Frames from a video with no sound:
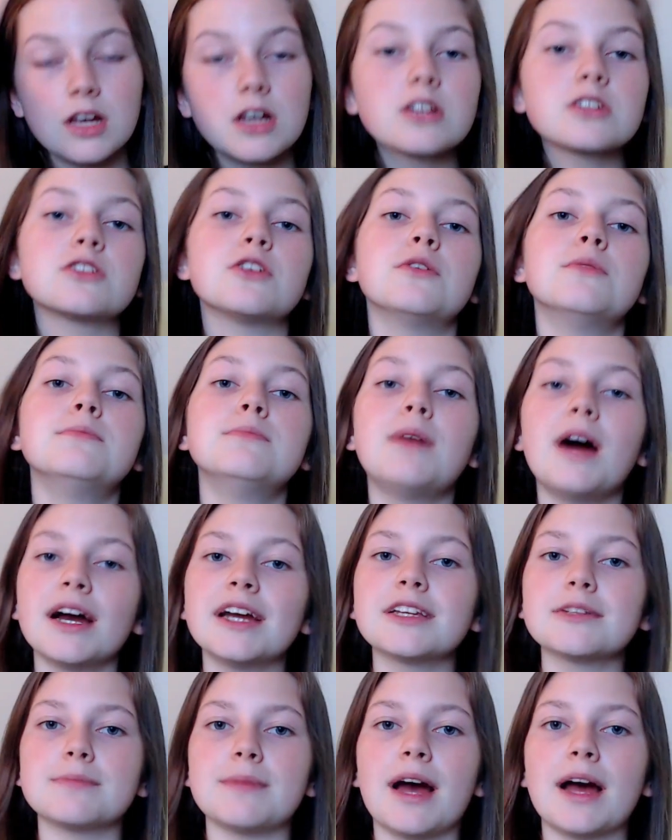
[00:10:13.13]
So
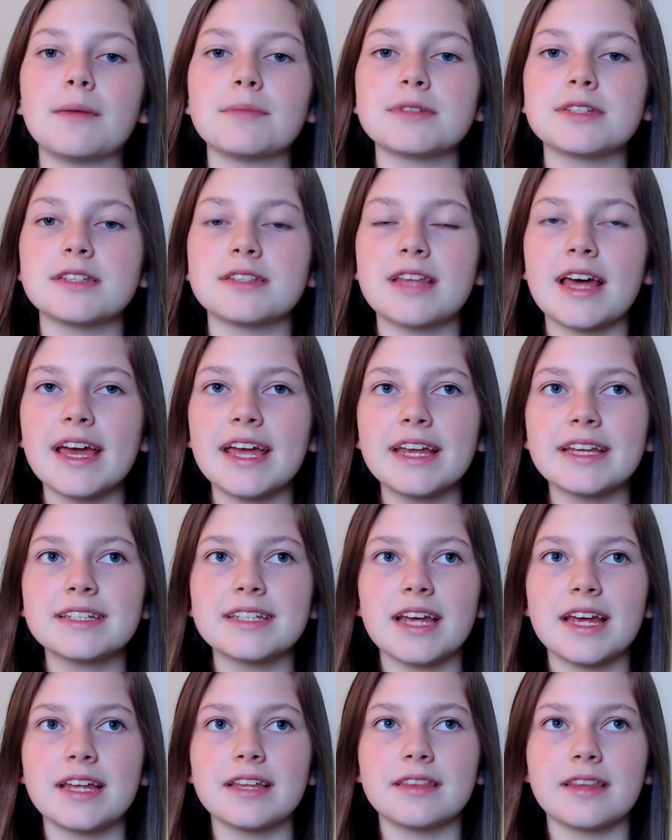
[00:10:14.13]
mind maps,
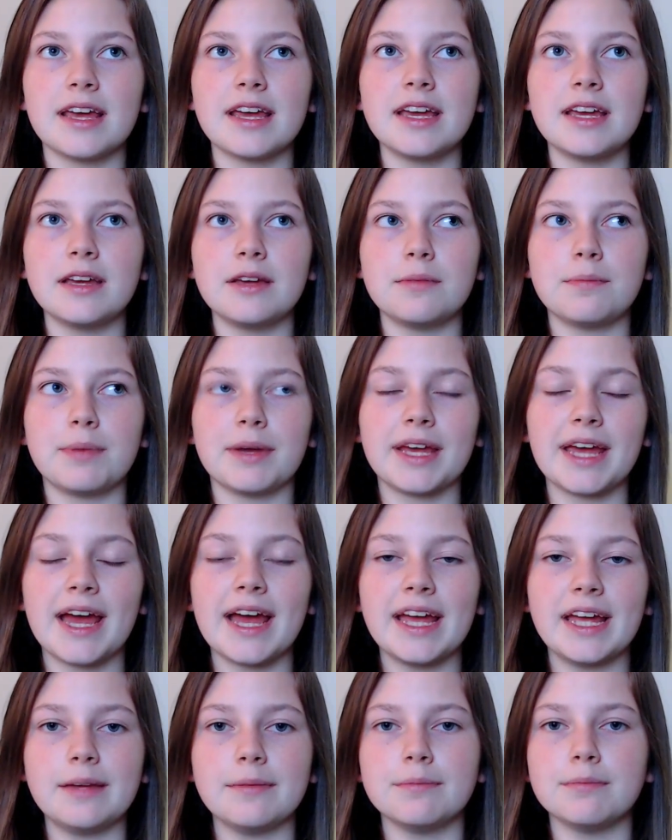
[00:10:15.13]
they
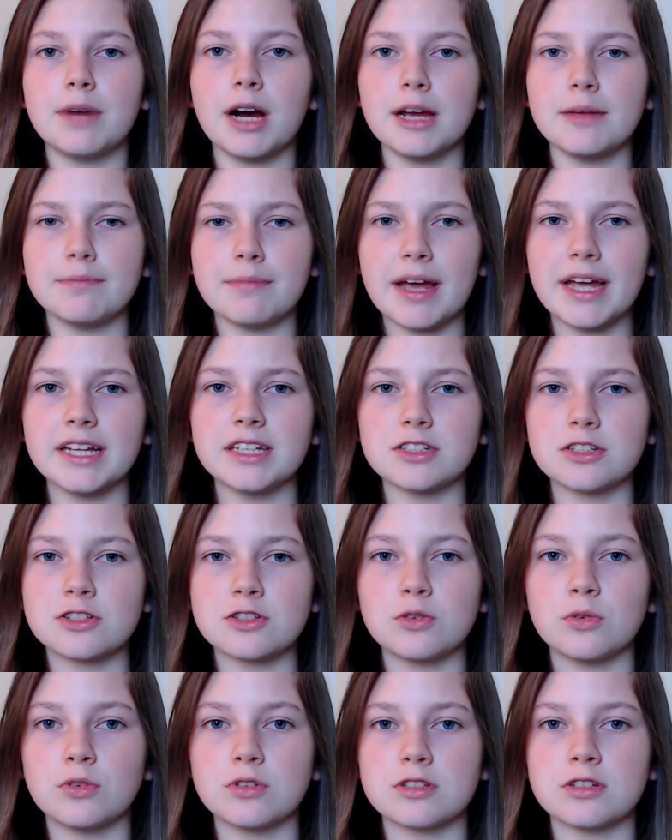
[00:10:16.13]
became my main
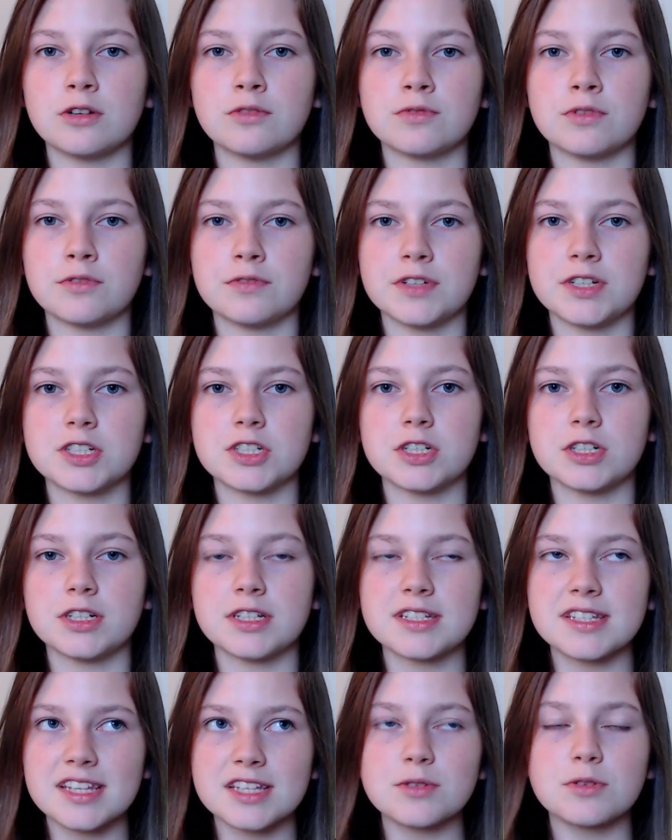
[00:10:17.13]
source of revision.
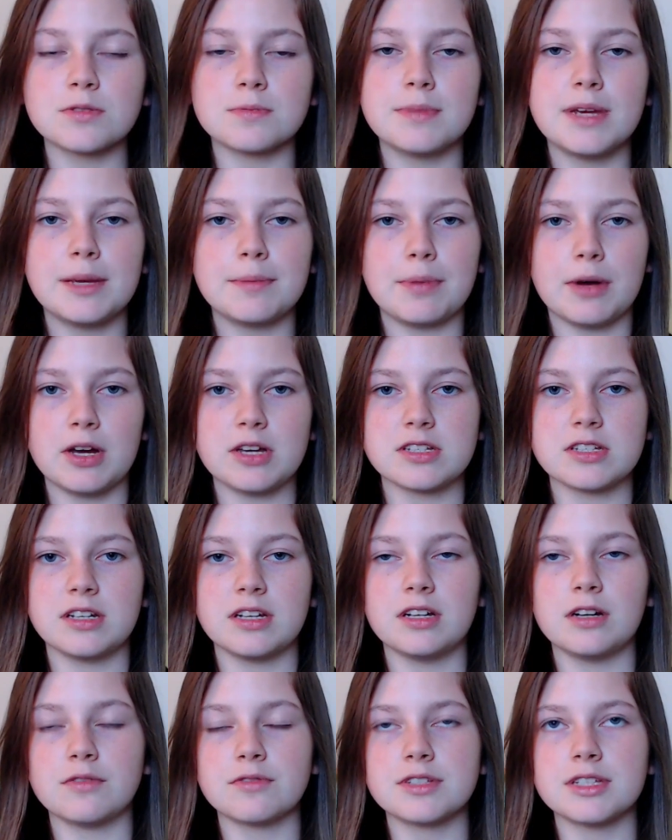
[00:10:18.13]
So this was me
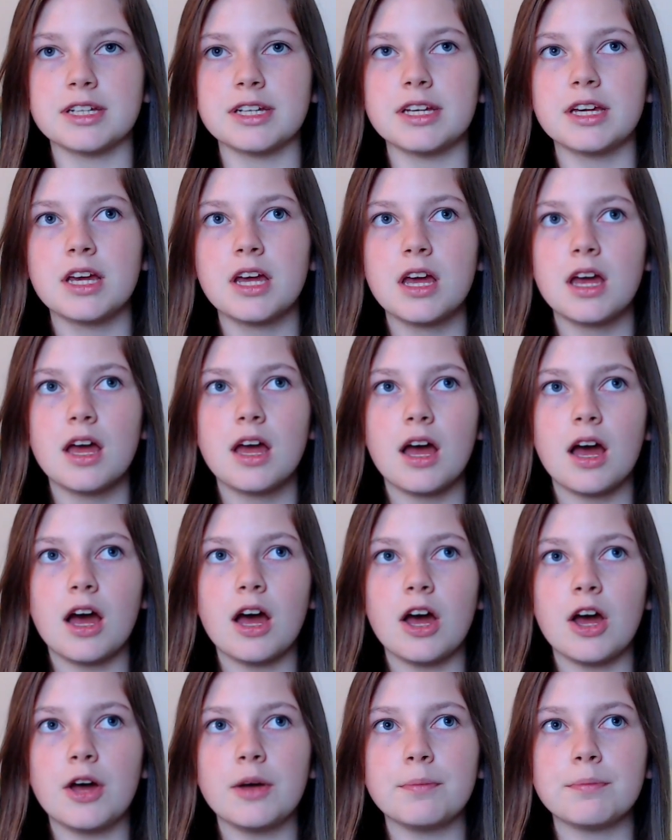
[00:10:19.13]
personally, obviously,
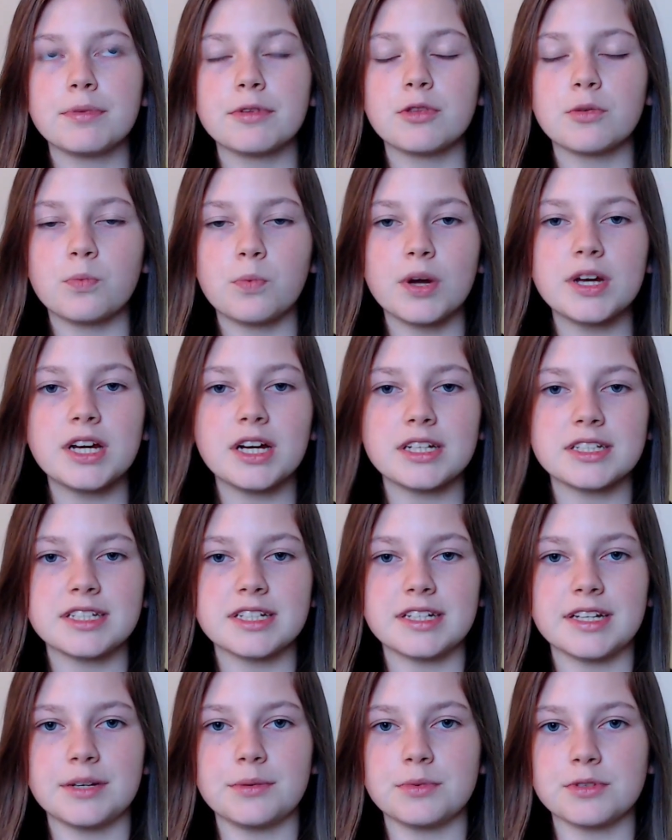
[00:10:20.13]
but the way I
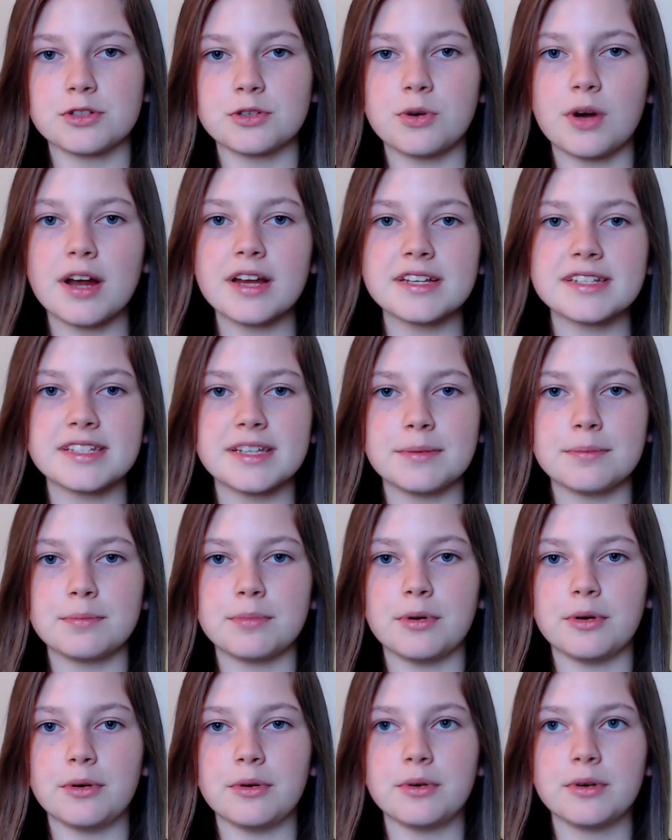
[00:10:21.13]
did it was quite
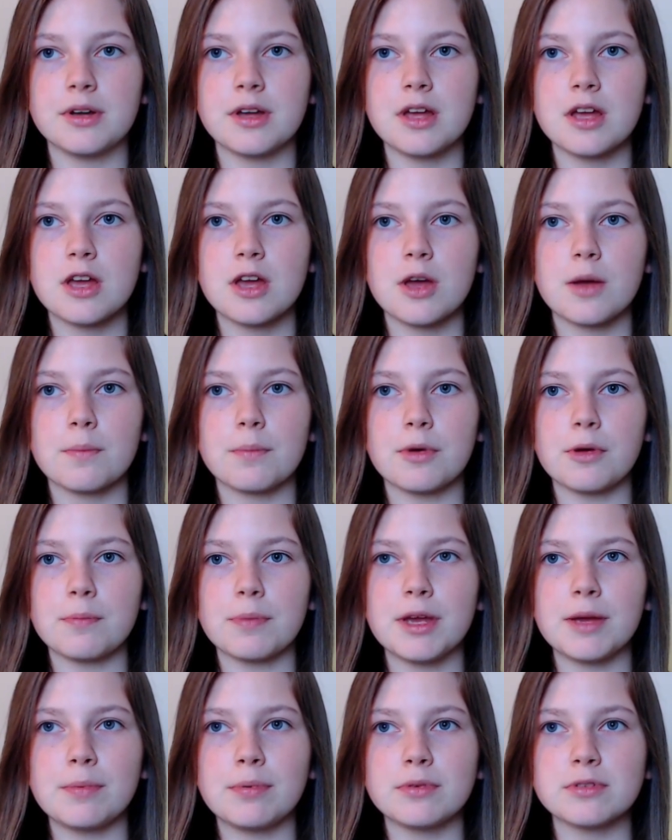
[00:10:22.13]
simple, but
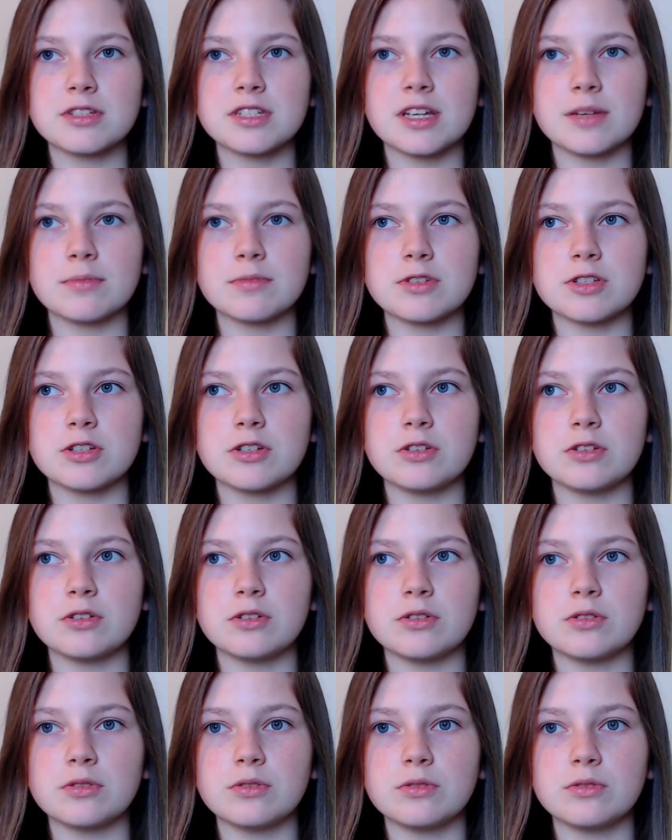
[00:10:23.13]
people seem
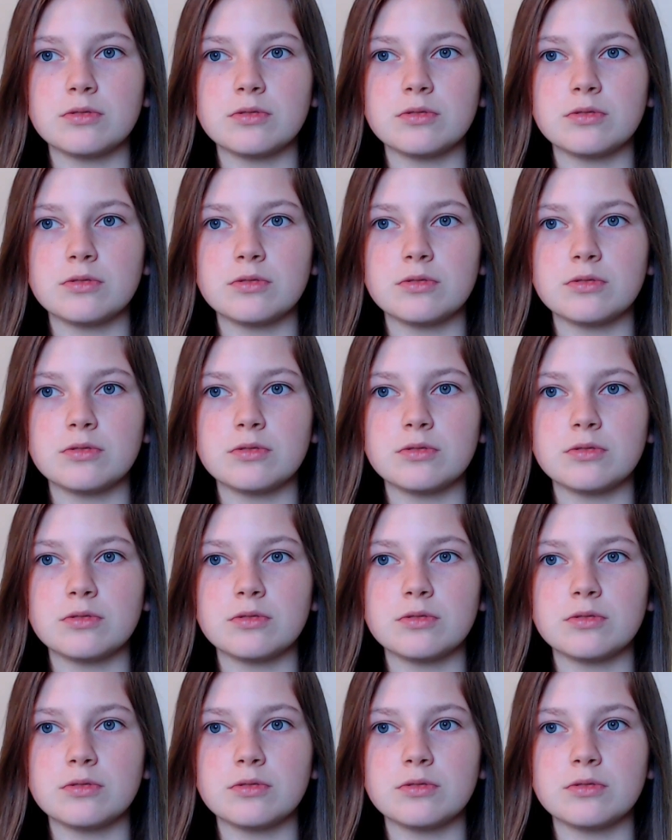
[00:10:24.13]
to